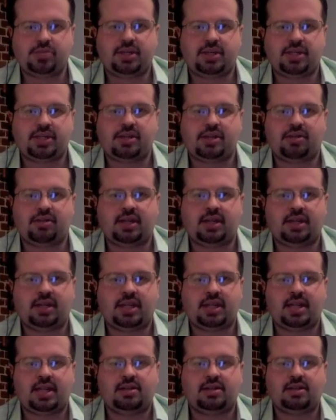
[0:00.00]
because I think at
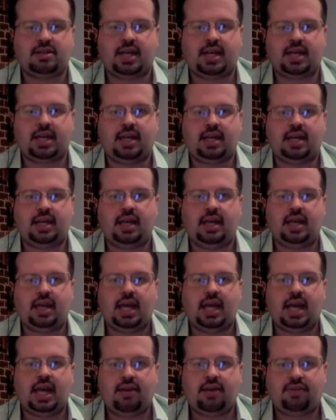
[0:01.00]
the end of the day,
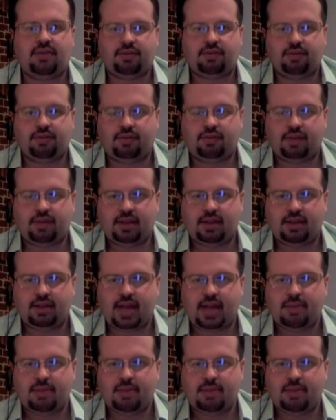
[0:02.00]
if the